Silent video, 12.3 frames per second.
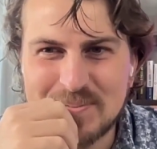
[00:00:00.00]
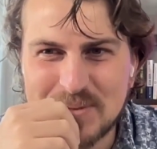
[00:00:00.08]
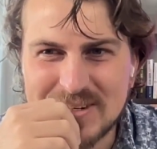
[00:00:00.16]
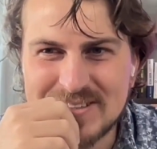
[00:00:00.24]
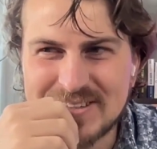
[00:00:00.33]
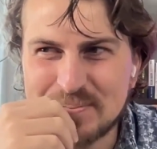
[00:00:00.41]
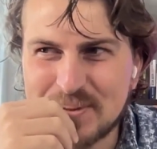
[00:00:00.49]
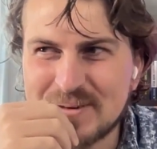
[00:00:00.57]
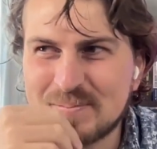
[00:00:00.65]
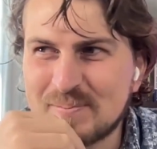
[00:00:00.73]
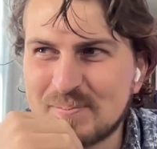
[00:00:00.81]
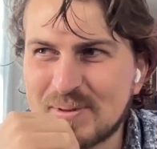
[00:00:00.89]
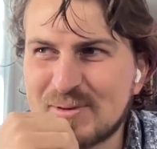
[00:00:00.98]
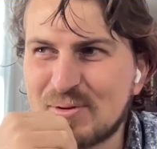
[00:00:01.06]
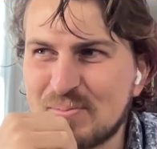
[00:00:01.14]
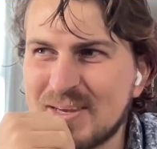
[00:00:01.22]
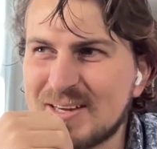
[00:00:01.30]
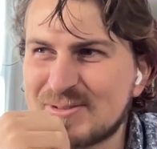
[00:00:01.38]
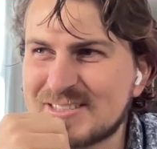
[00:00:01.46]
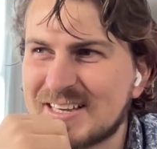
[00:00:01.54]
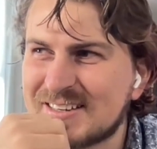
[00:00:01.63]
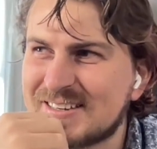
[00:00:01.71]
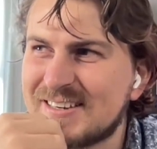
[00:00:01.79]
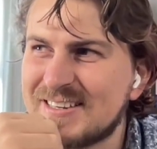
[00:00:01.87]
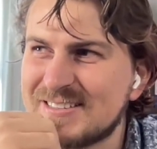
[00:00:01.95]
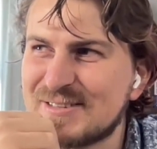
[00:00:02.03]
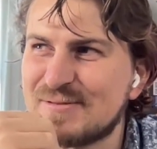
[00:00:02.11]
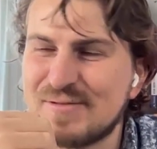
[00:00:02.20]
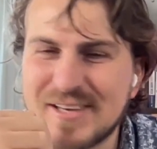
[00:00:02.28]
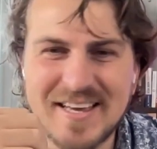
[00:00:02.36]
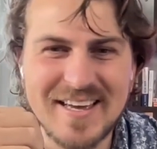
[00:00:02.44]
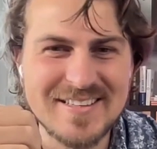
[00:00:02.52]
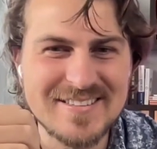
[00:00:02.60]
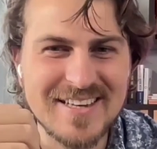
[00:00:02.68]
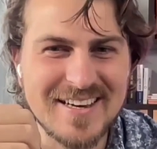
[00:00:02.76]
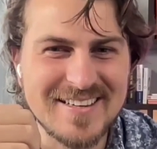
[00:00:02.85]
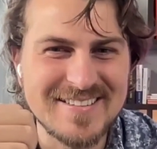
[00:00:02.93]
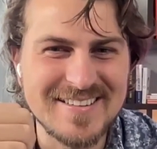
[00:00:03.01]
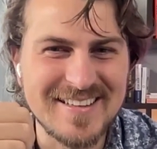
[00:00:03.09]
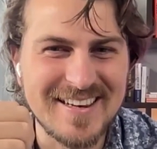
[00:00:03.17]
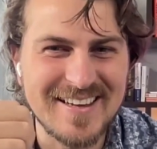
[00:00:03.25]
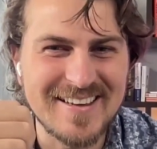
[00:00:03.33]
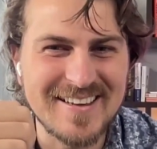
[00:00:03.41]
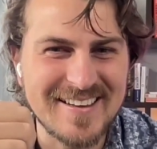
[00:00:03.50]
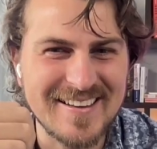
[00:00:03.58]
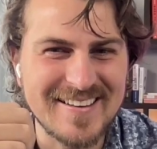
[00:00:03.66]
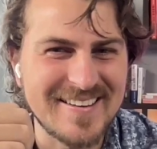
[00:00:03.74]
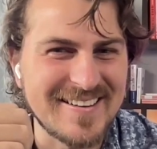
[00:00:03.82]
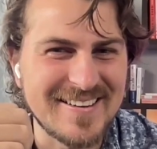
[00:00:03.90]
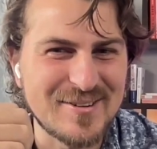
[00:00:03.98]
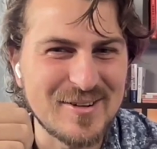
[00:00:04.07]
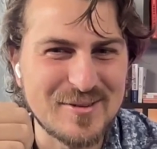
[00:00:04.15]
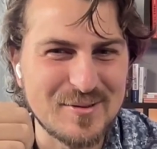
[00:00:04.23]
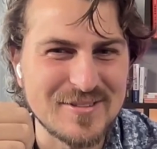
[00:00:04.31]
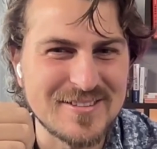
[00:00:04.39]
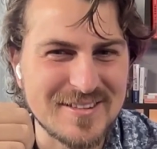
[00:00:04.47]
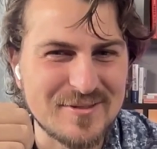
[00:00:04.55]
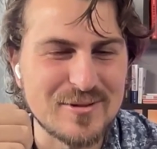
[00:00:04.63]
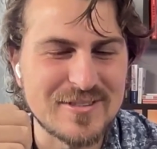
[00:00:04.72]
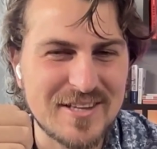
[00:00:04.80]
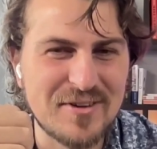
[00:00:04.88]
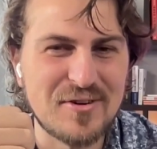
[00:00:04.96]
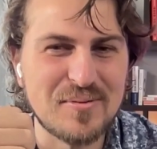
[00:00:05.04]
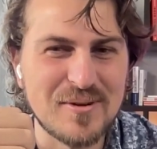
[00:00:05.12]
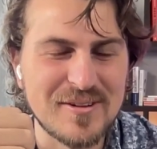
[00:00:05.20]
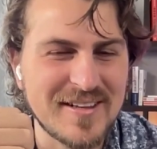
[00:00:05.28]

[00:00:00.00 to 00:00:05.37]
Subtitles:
But for me, it was like severe anxiety. Like it was terrible.